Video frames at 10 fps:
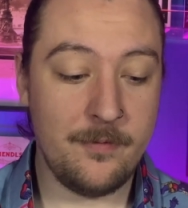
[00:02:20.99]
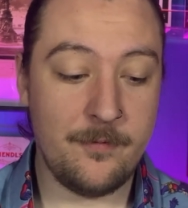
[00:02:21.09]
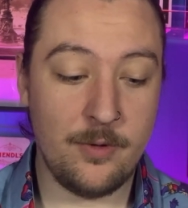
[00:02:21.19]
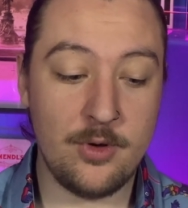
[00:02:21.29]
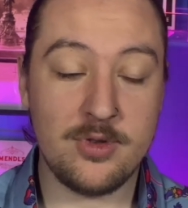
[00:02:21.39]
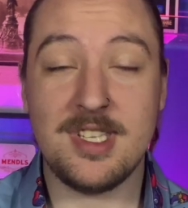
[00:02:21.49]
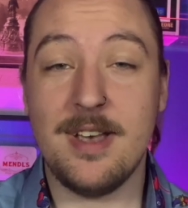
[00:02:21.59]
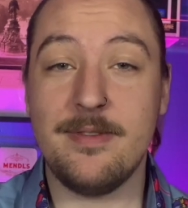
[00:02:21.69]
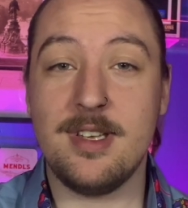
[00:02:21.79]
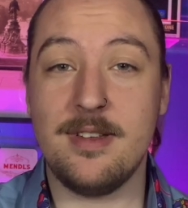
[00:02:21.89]
For those
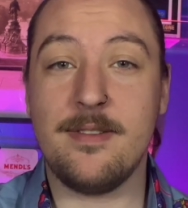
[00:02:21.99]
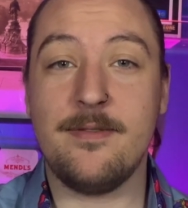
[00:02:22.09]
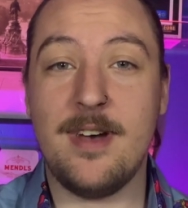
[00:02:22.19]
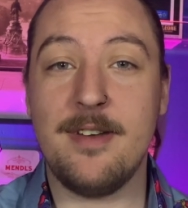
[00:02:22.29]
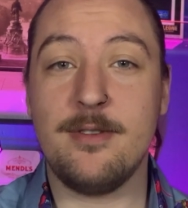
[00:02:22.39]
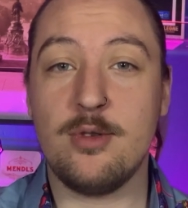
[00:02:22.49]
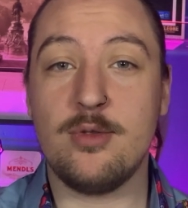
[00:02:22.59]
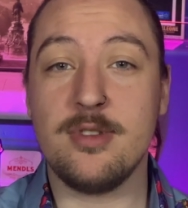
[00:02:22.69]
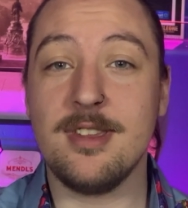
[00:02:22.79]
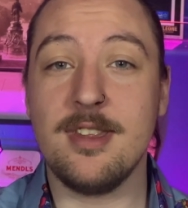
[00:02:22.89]
seven and five year
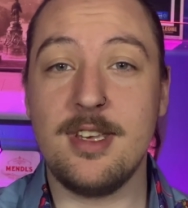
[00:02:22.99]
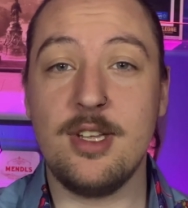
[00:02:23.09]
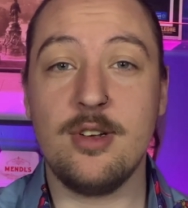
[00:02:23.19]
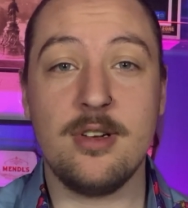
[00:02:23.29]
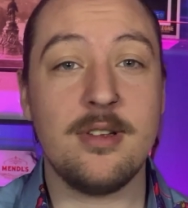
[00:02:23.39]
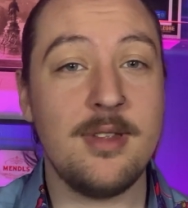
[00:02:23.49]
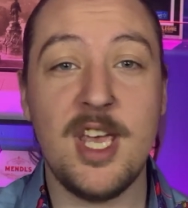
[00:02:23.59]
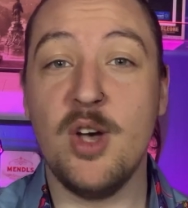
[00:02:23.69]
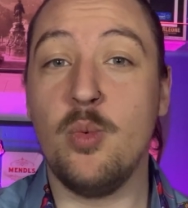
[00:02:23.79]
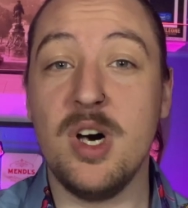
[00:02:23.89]
olds in the theater,
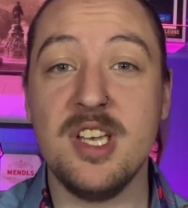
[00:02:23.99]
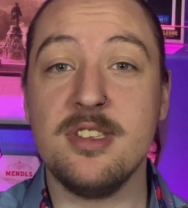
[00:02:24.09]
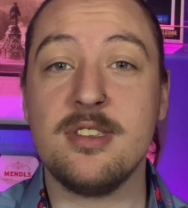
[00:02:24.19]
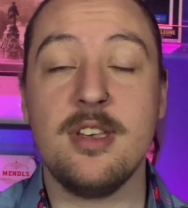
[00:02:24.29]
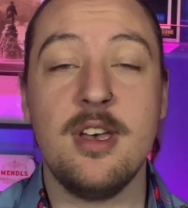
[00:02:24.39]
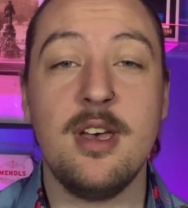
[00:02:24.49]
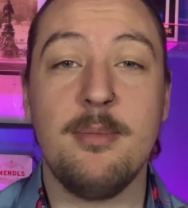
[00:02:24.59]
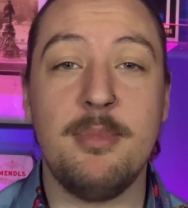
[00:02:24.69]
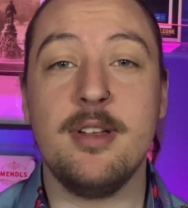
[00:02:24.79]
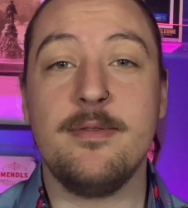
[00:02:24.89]
it was.
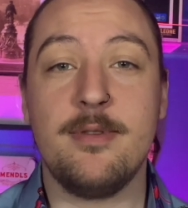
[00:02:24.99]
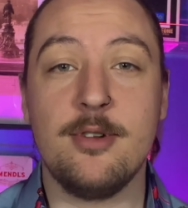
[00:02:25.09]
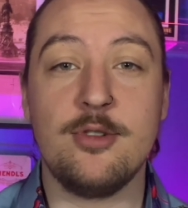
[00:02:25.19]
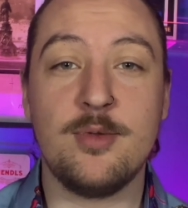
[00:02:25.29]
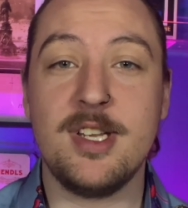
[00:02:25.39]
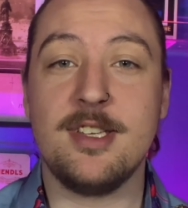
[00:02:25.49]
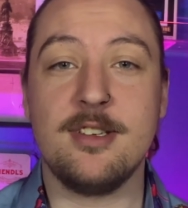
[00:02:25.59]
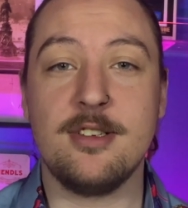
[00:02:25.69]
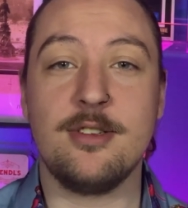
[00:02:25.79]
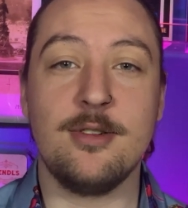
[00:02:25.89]
But for a
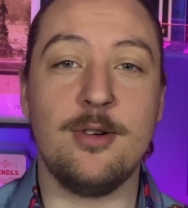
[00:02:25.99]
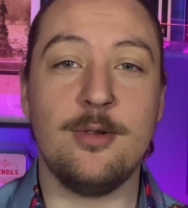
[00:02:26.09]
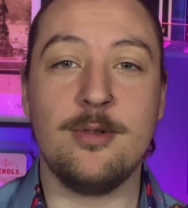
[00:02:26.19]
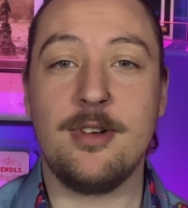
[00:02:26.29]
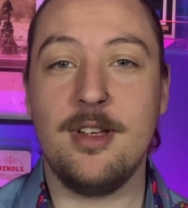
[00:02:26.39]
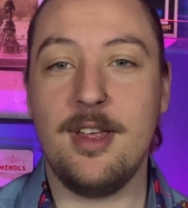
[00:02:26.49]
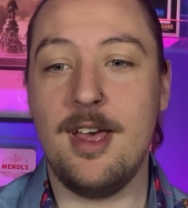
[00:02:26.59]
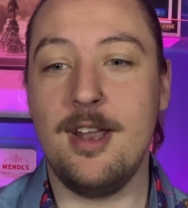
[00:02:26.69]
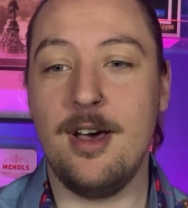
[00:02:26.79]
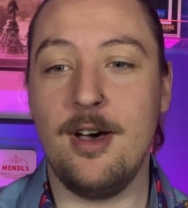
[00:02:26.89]
26 year old
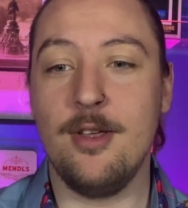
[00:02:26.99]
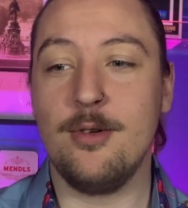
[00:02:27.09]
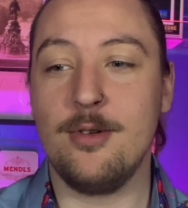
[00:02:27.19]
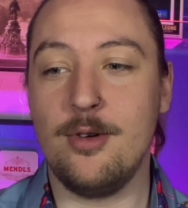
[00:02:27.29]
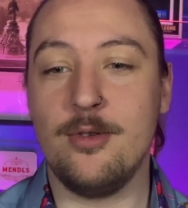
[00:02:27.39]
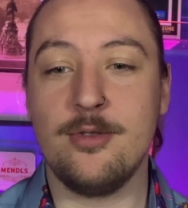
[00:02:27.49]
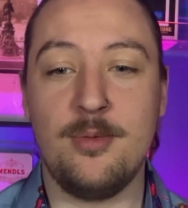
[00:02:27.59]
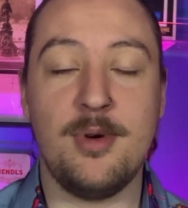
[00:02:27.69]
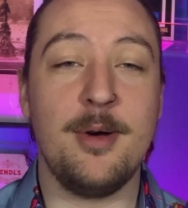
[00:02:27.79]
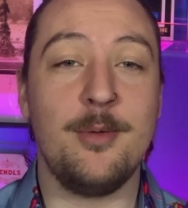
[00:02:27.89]
and other adults who
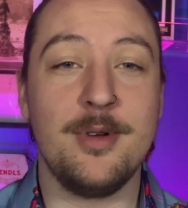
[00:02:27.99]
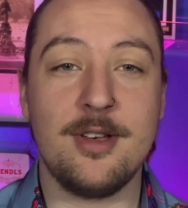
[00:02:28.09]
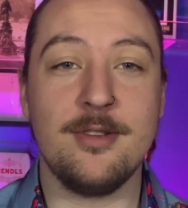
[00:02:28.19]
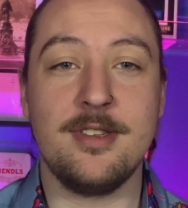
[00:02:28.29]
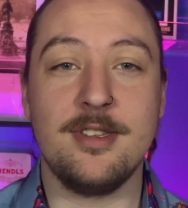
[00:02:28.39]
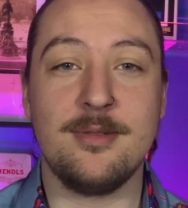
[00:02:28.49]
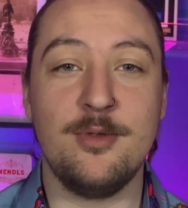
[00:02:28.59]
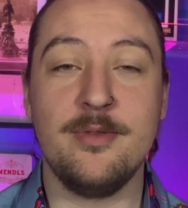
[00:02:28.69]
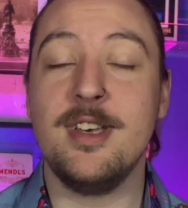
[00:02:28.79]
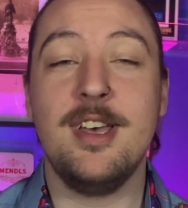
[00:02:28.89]
probably want to go see this
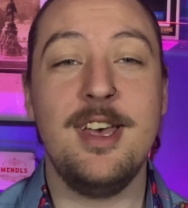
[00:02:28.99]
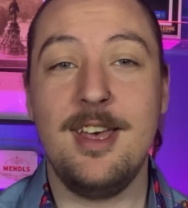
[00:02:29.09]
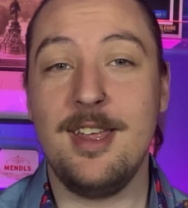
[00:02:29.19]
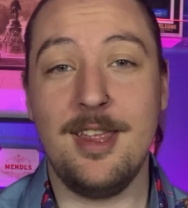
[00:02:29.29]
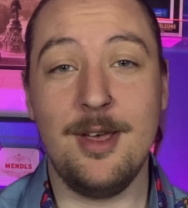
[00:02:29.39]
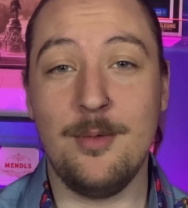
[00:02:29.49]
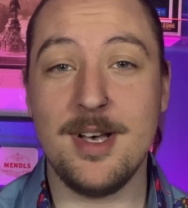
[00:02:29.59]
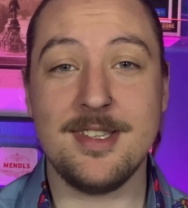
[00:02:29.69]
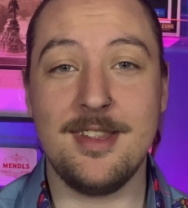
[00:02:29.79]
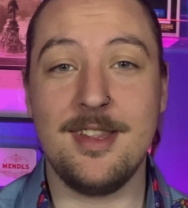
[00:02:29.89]
movie, it
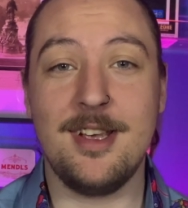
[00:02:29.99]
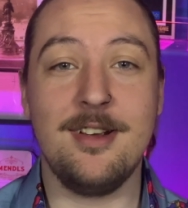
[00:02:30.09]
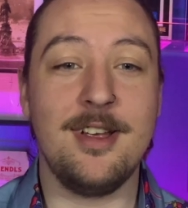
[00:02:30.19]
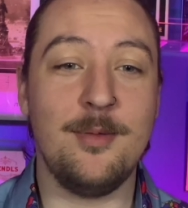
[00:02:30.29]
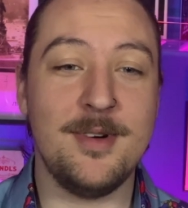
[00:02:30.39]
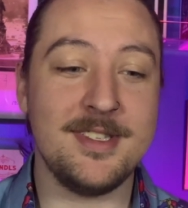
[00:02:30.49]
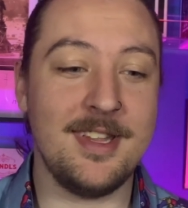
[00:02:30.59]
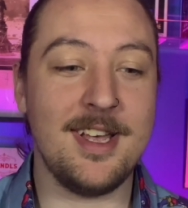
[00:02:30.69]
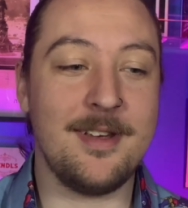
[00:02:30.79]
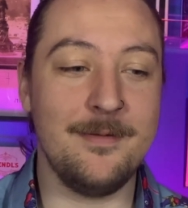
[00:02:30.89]
wasn't there. It wasn't
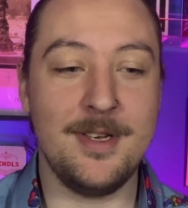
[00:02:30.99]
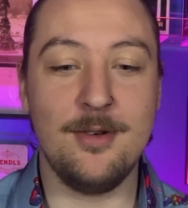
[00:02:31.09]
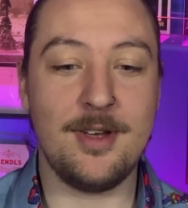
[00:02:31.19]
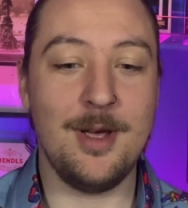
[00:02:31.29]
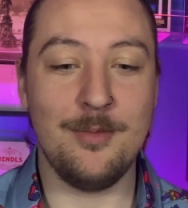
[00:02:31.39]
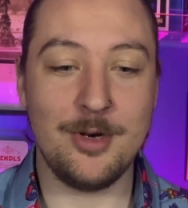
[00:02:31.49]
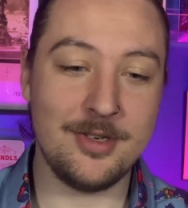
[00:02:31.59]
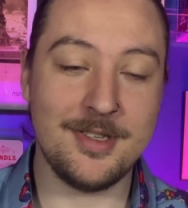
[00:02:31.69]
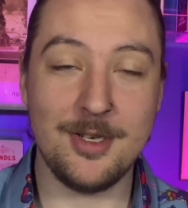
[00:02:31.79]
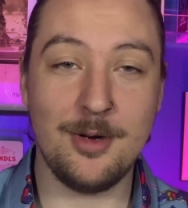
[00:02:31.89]
like a video game where you're
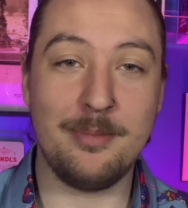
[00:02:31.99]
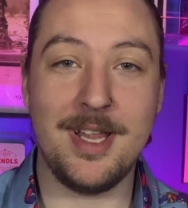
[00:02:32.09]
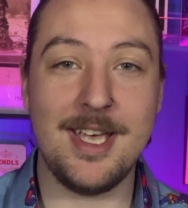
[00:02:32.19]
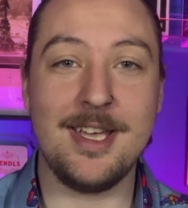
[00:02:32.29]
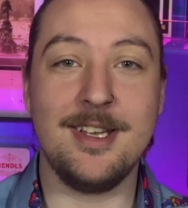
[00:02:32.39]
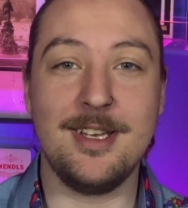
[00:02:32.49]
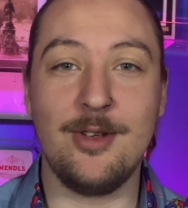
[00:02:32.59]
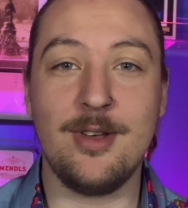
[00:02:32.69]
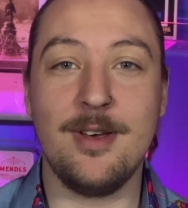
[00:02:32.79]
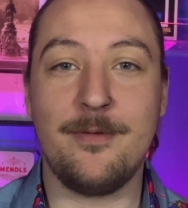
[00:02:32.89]
sitting there playing and you
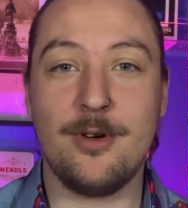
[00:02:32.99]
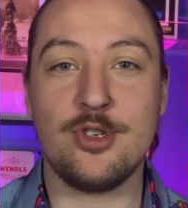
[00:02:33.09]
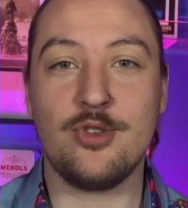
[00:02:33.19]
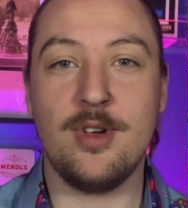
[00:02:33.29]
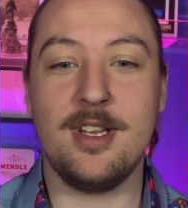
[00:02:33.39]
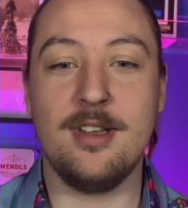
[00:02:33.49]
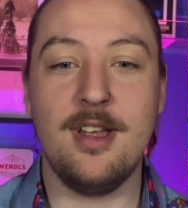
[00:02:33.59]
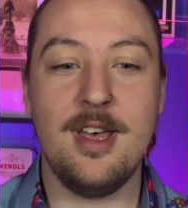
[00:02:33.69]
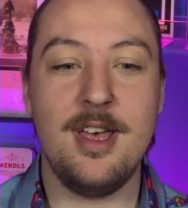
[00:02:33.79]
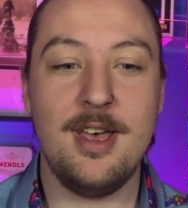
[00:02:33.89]
get frustrated
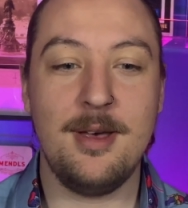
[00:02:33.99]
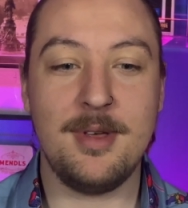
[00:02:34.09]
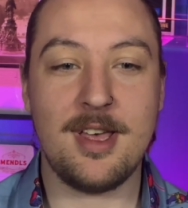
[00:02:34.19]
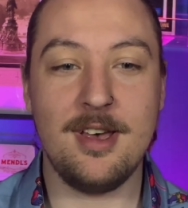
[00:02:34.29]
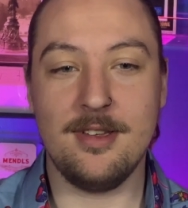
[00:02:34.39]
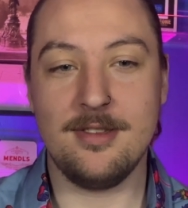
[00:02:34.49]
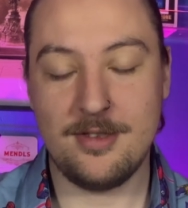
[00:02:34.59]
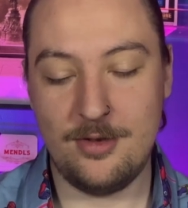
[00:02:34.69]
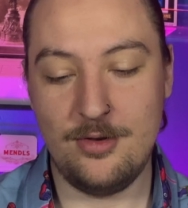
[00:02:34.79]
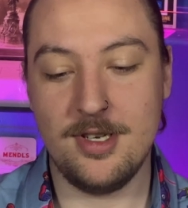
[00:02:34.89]
because
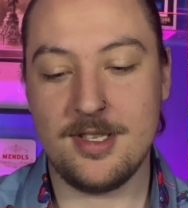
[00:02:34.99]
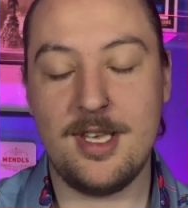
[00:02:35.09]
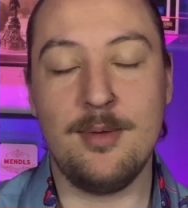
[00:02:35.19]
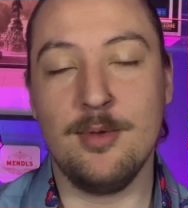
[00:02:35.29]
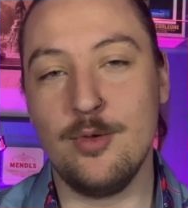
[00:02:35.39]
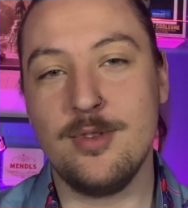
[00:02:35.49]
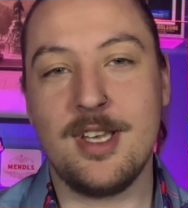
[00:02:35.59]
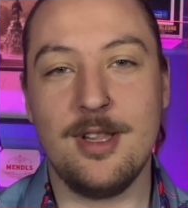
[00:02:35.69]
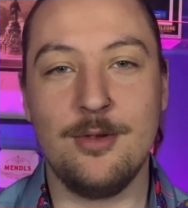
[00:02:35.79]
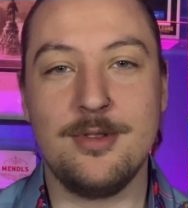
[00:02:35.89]
you just keep losing
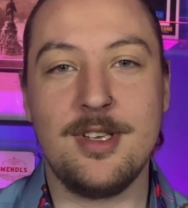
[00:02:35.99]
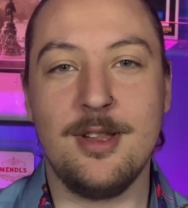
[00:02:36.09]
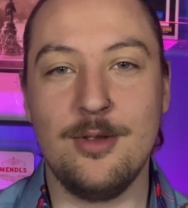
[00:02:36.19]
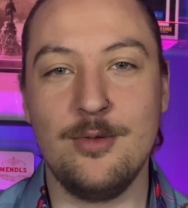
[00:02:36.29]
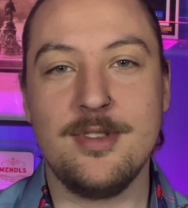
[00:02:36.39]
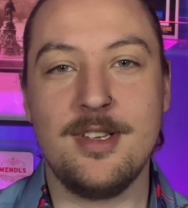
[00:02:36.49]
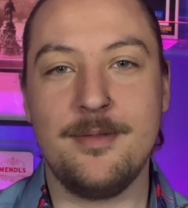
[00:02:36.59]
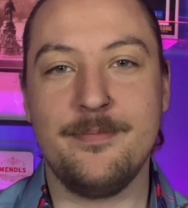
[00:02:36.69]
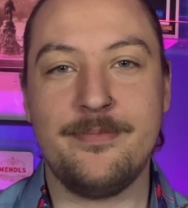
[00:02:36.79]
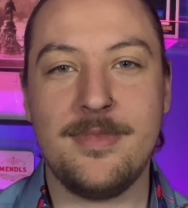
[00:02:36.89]
and losing and losing.
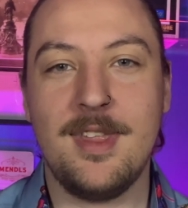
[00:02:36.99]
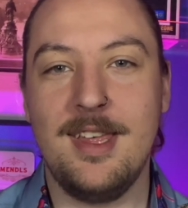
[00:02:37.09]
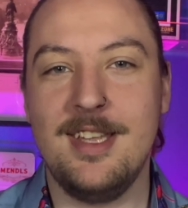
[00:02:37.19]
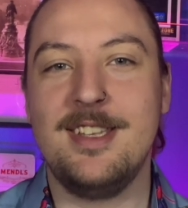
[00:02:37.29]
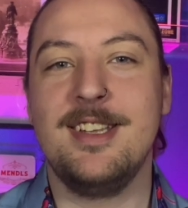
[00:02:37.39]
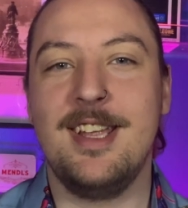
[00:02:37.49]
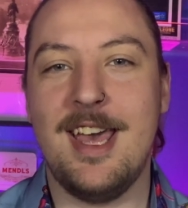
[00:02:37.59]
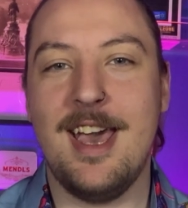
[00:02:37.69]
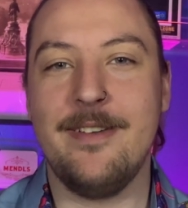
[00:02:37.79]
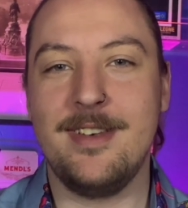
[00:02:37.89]
It didn't
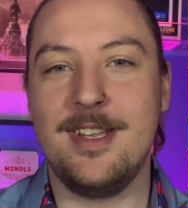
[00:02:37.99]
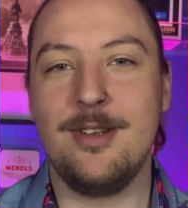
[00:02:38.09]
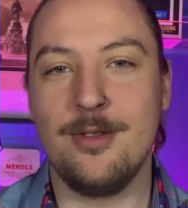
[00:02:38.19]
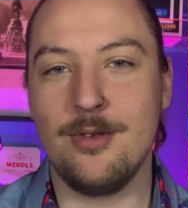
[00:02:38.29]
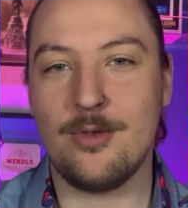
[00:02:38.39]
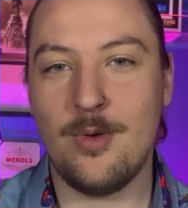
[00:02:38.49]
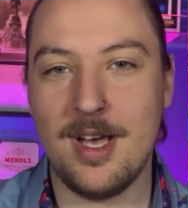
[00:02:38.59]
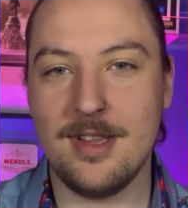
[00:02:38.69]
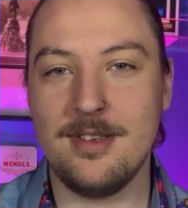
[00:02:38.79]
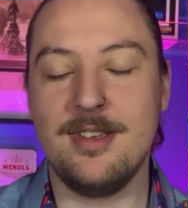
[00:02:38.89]
have any of those
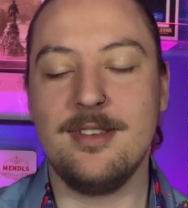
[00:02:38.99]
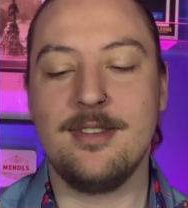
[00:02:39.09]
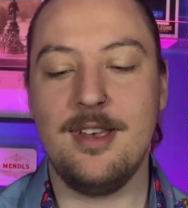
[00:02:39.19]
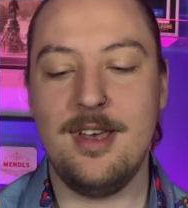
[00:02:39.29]
qualities.